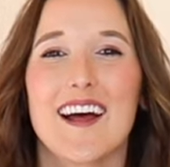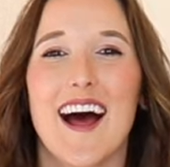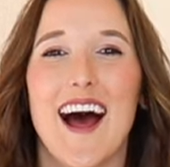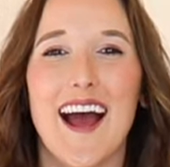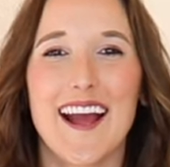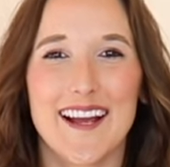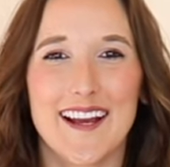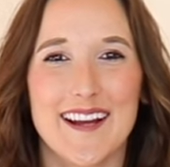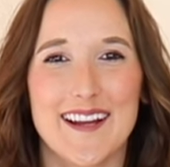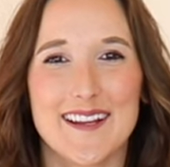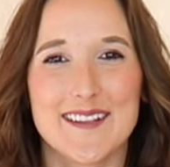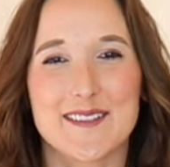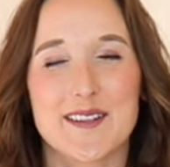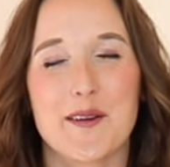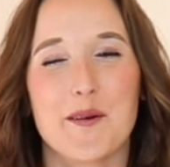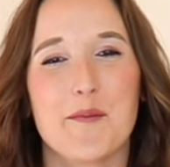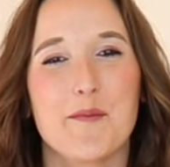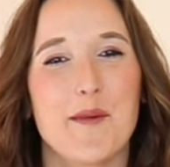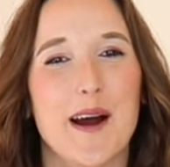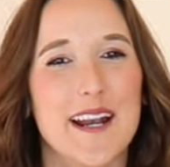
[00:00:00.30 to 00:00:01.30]
Hi guys,
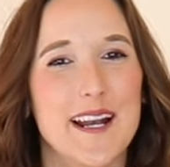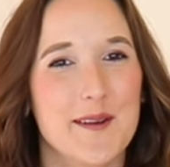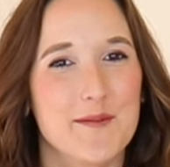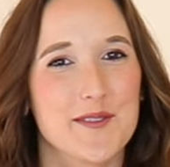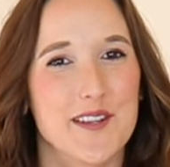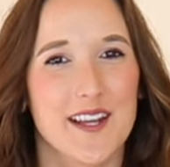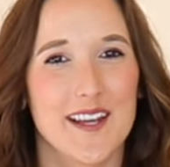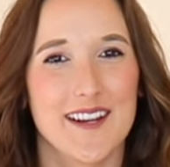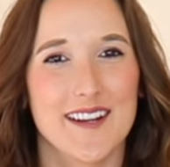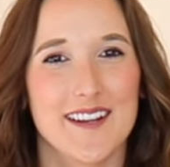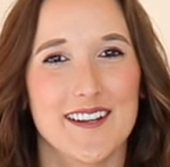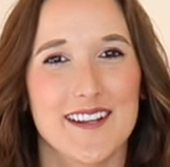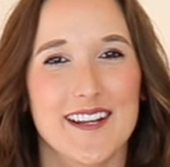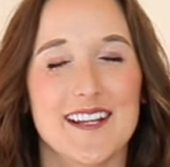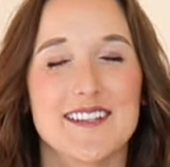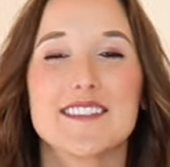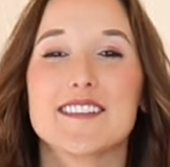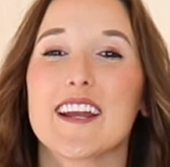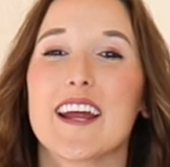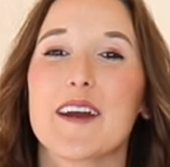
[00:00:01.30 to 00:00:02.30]
my name's Hannah,
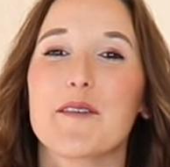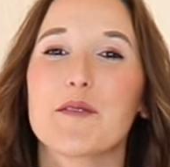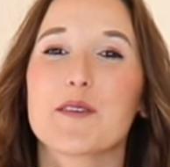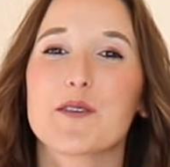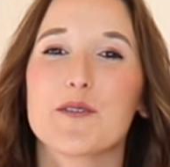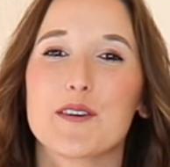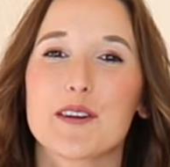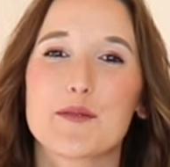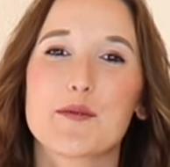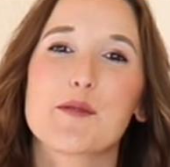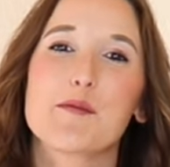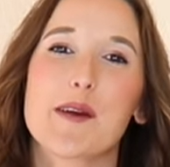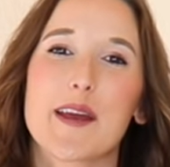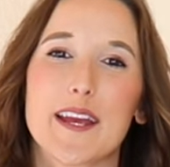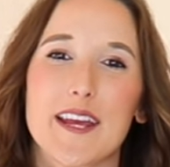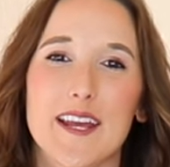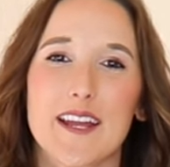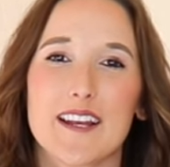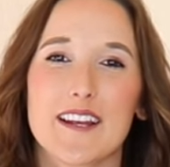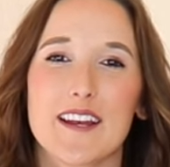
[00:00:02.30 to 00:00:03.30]
and today we're going to be
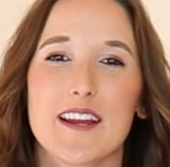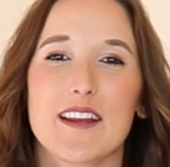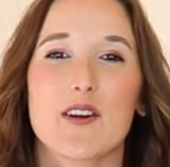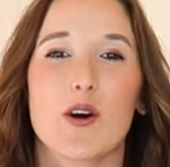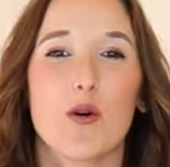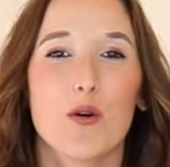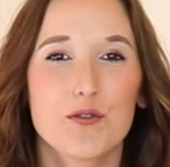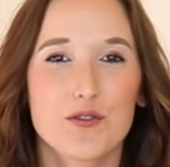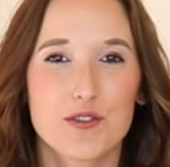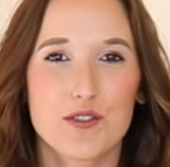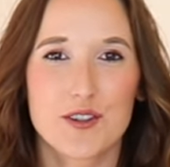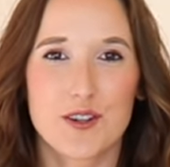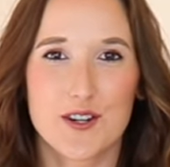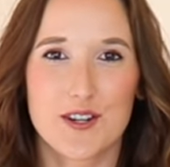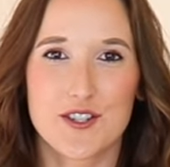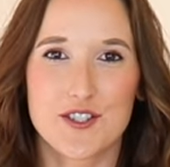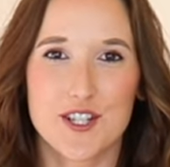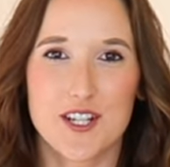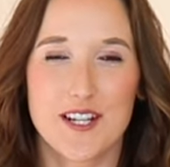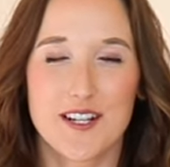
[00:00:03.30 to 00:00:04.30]
making an ultra
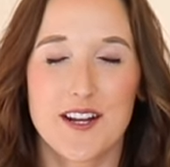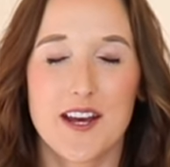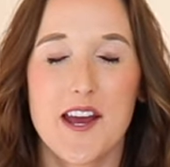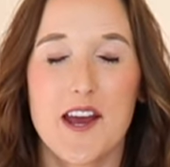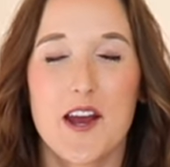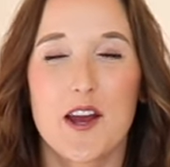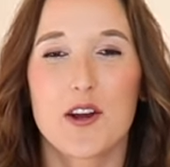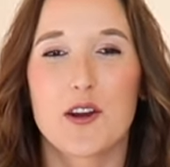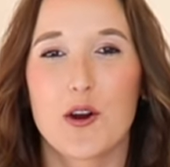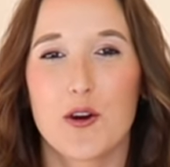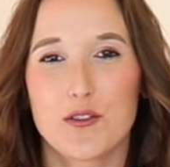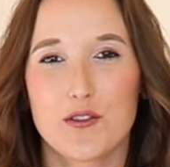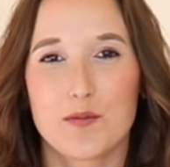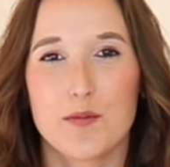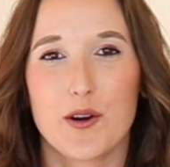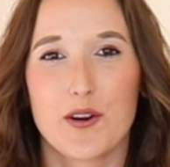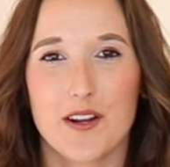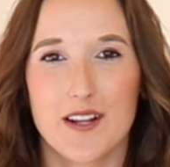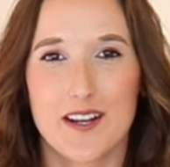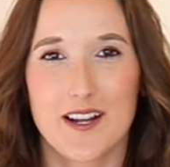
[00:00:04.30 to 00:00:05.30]
nourishing goat's
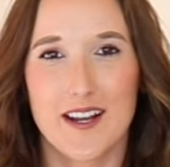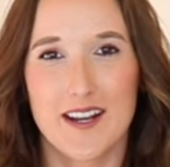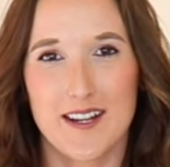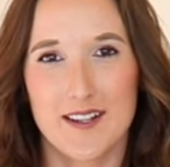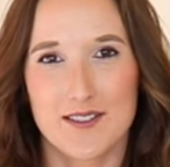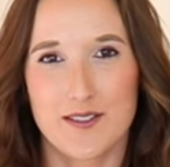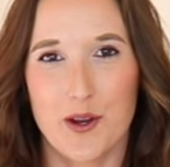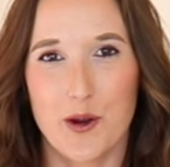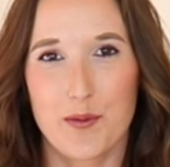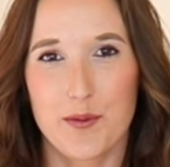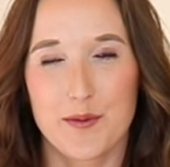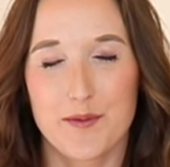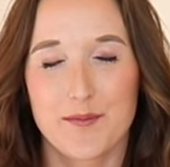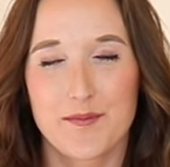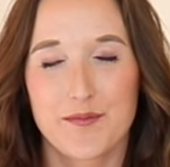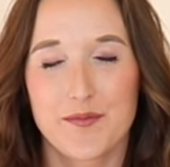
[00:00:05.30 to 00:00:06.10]
milk and honey soap.